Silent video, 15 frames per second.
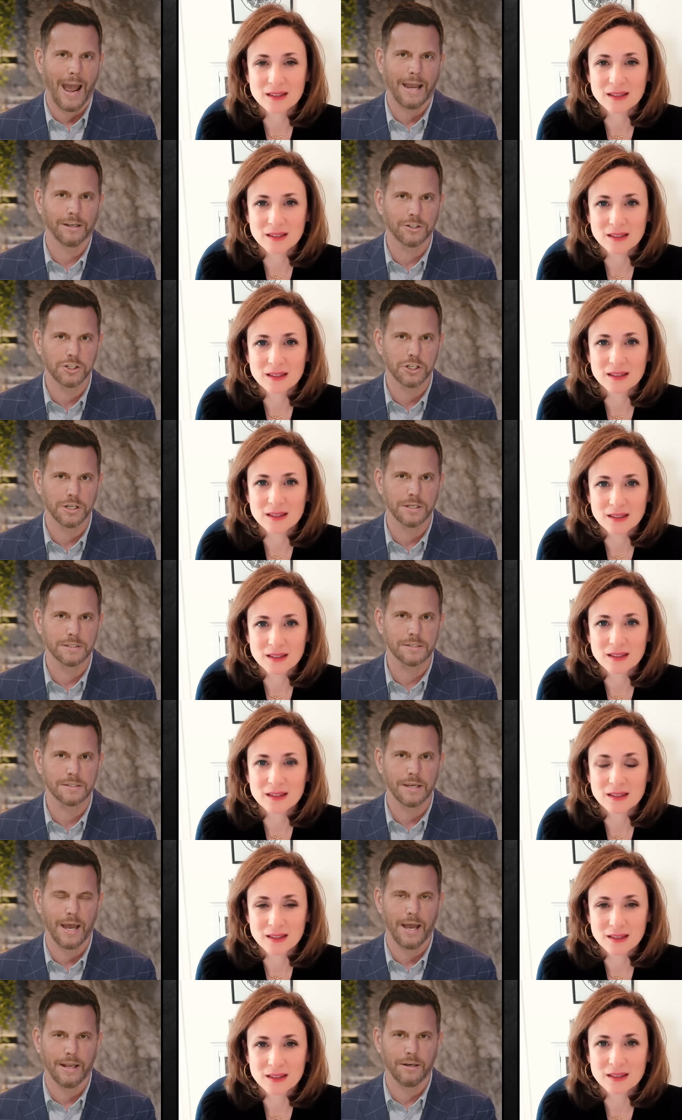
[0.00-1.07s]

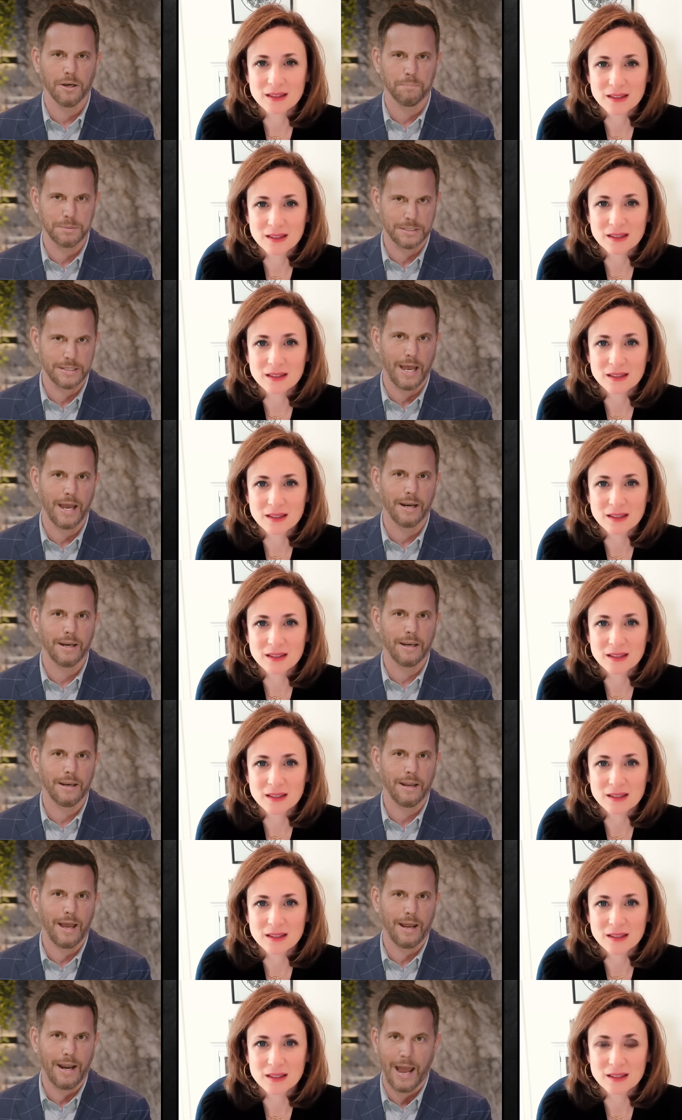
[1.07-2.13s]
Speaker 1: anxious and upset
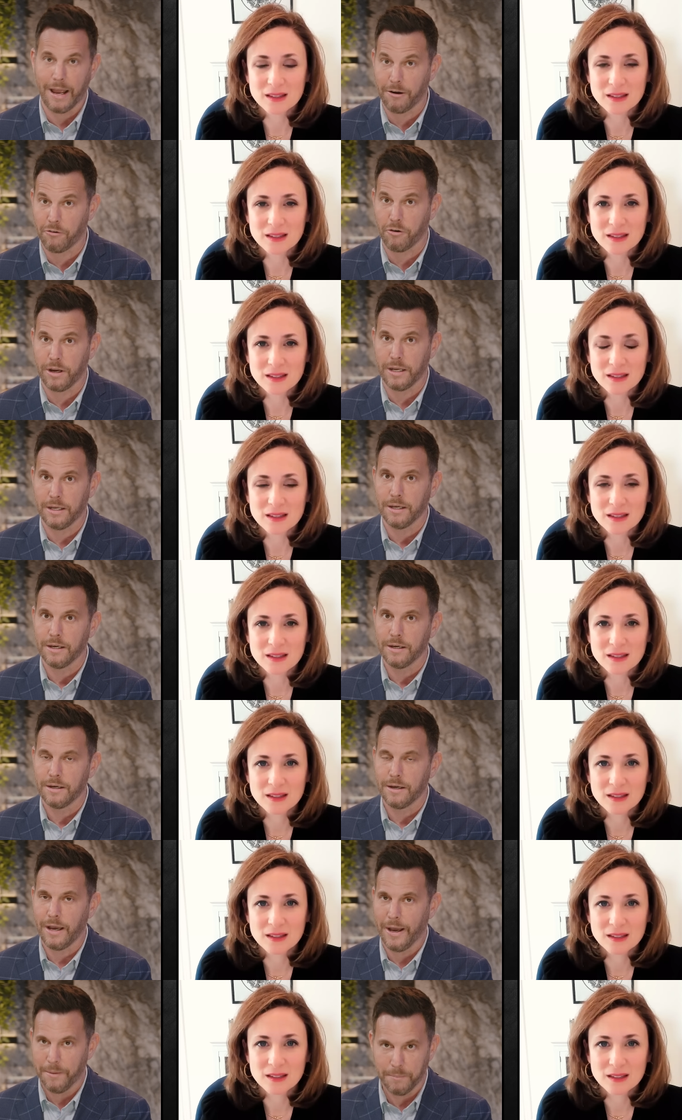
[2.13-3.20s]
and angry
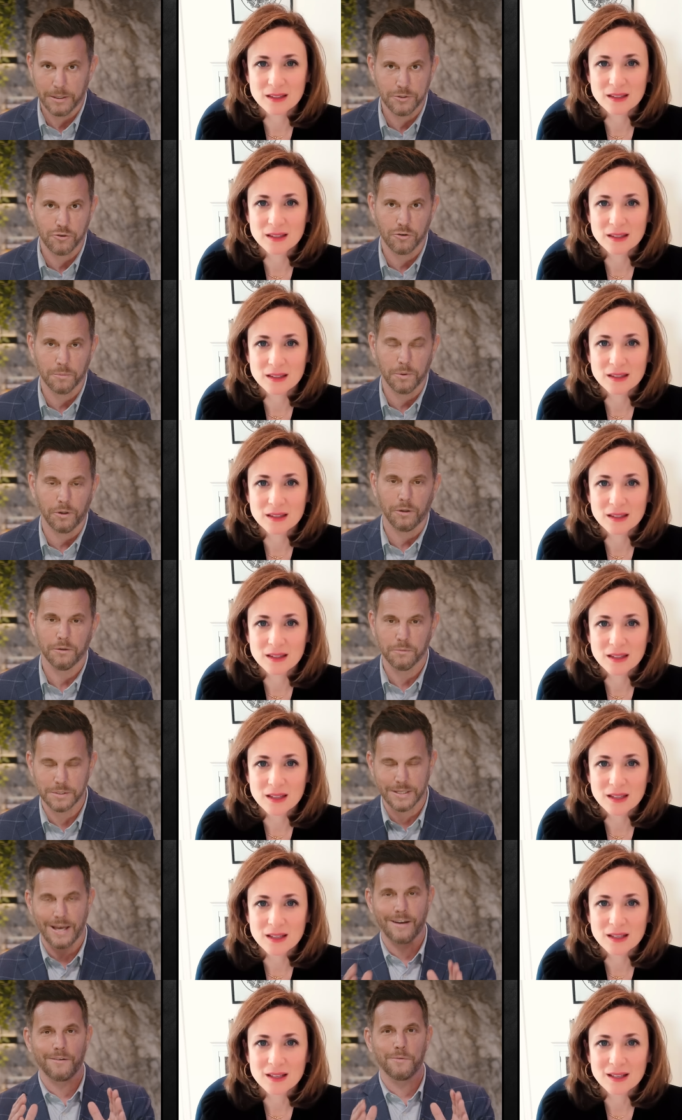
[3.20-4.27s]
and miserable.
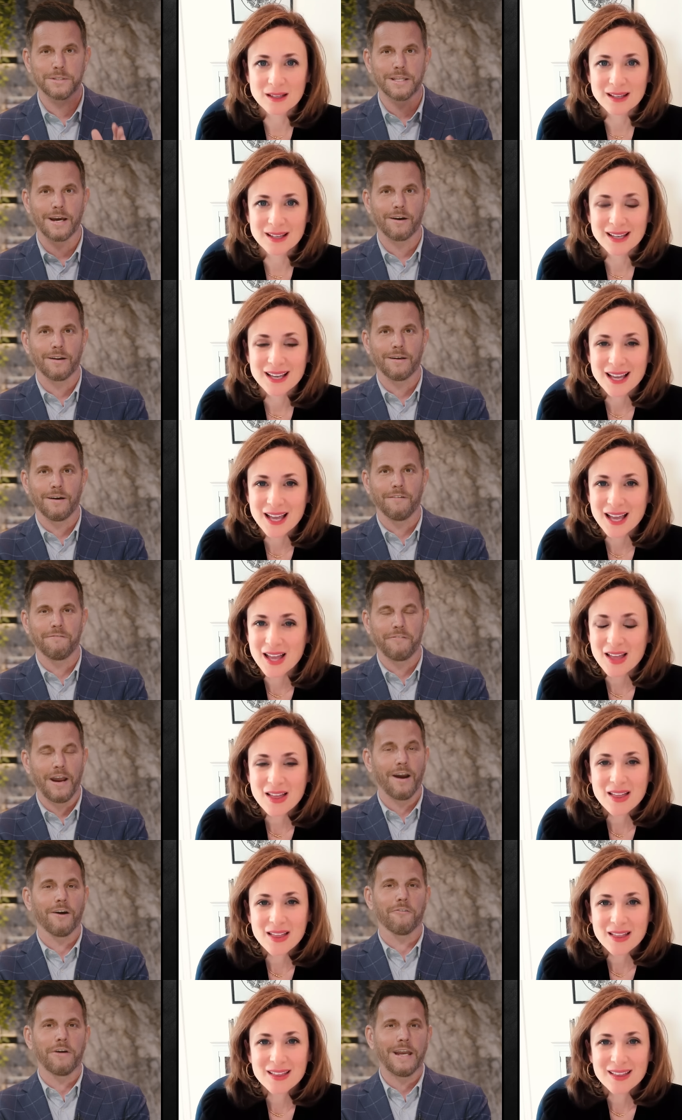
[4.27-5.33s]
Was there a
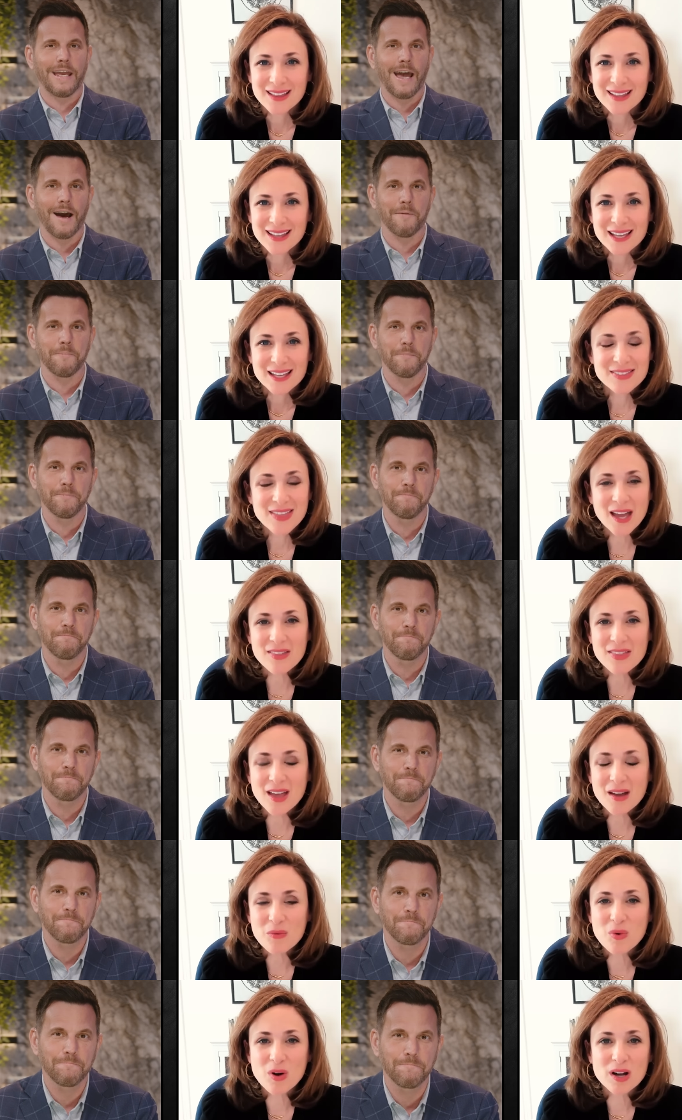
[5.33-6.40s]
fair recap?
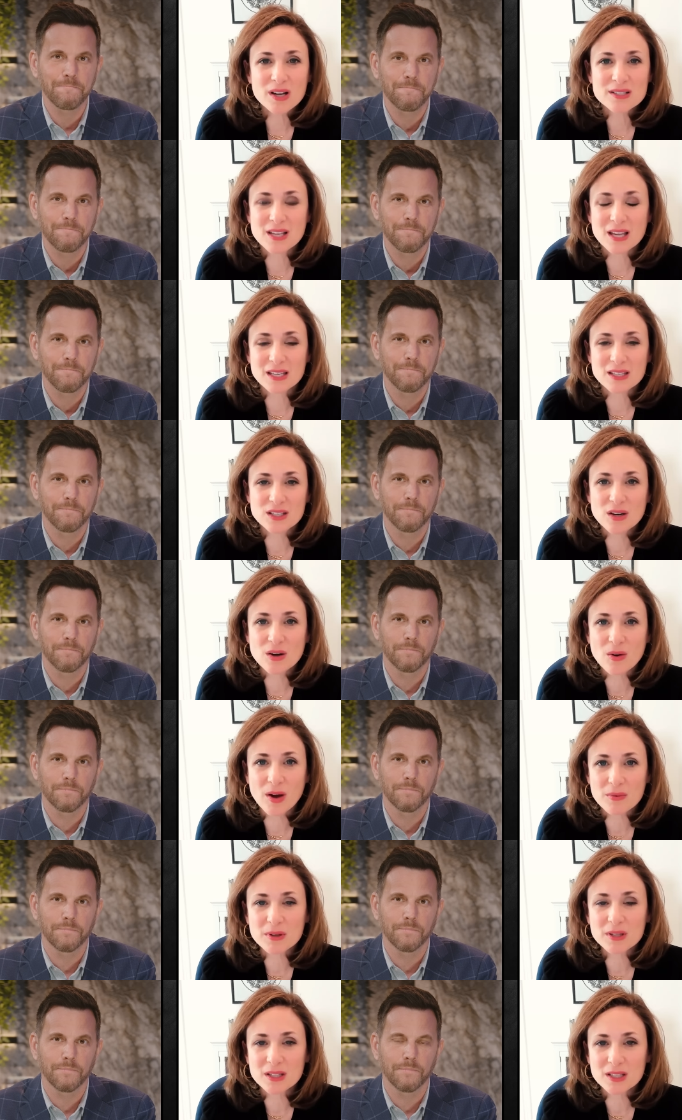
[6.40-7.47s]
Speaker 2: That was, and
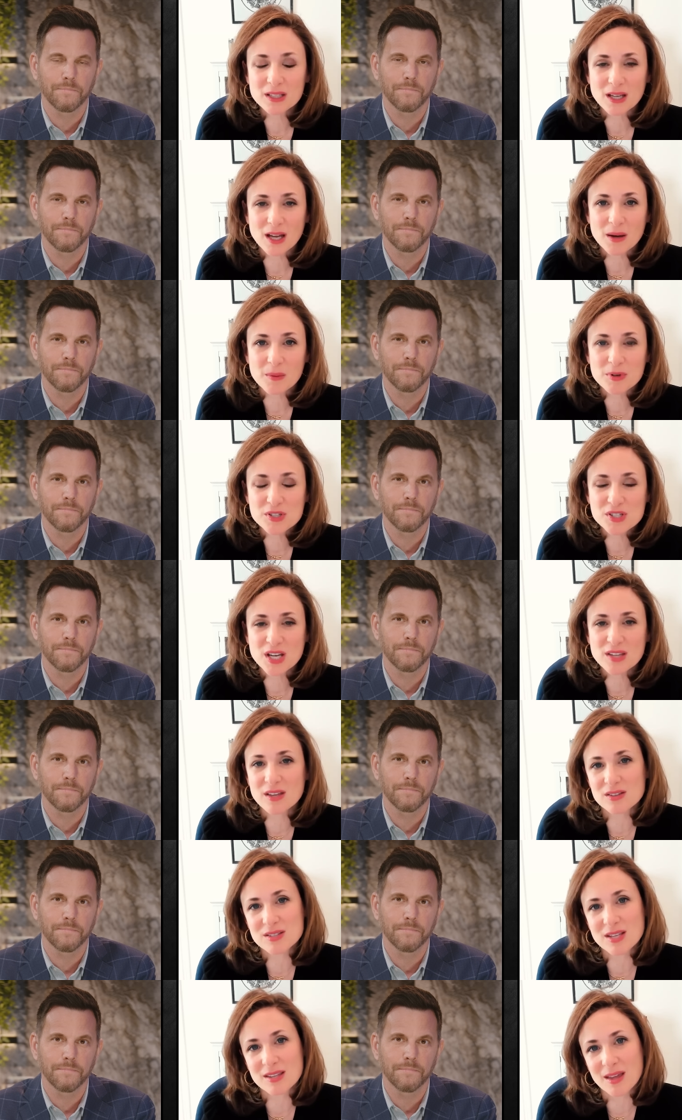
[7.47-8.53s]
I appreciate that
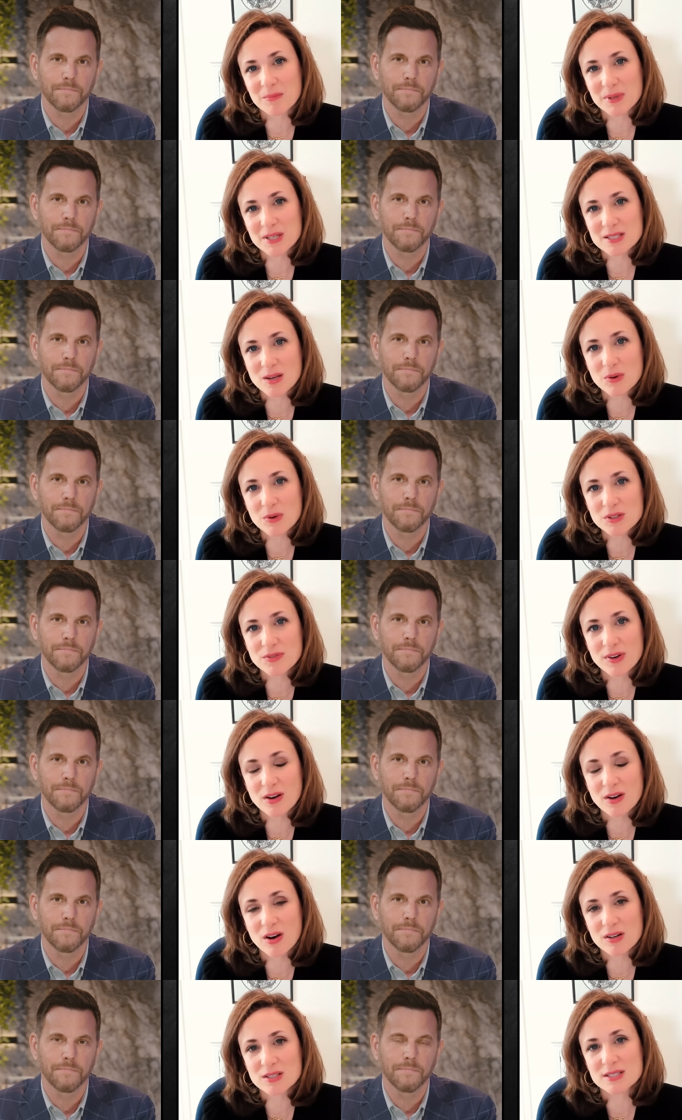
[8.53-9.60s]
you said that, because I worked very
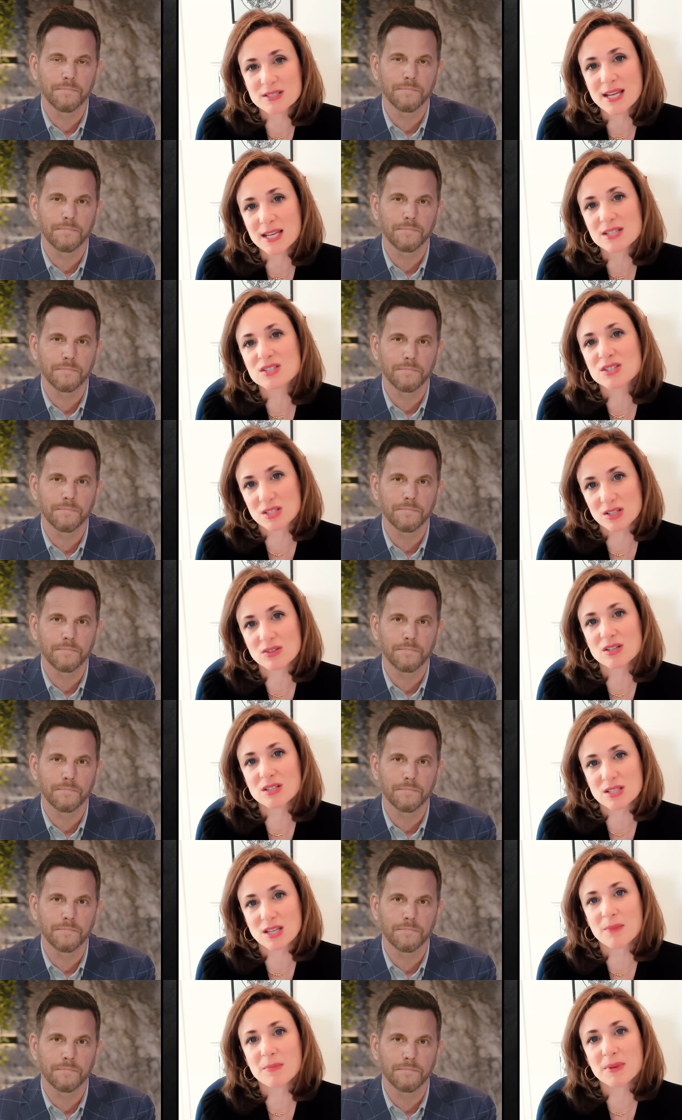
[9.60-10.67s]
hard to take
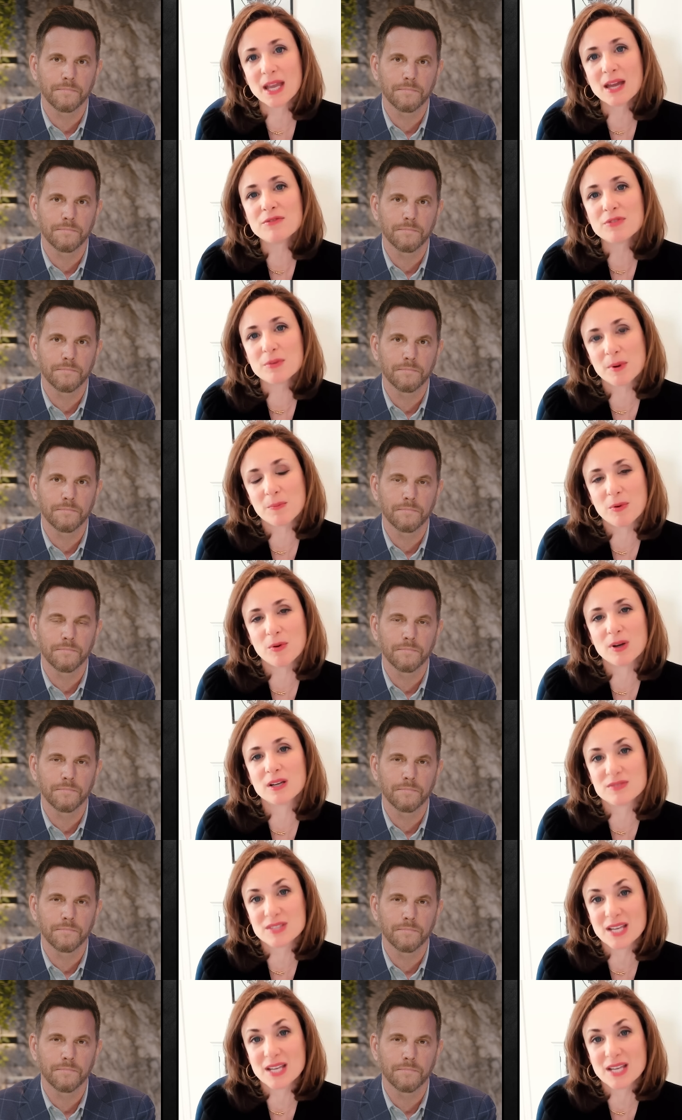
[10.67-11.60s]
seriously. I began from a point of